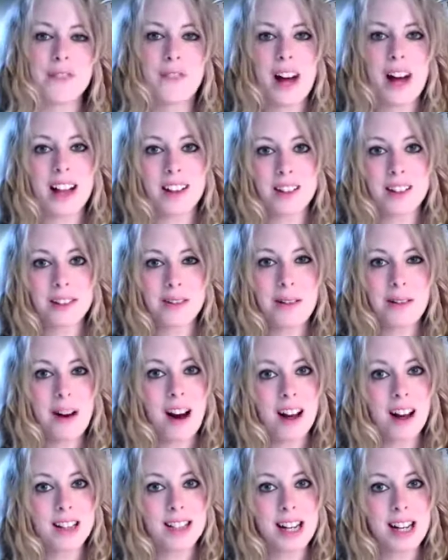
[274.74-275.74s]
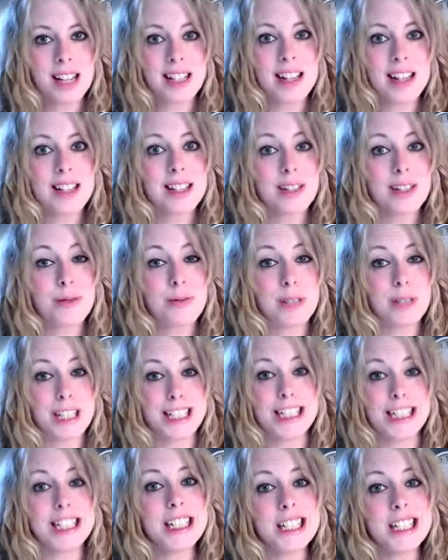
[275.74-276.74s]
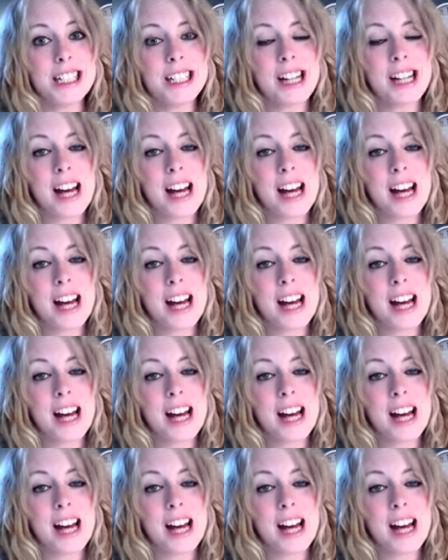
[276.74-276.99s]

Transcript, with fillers: Follow us on Twitter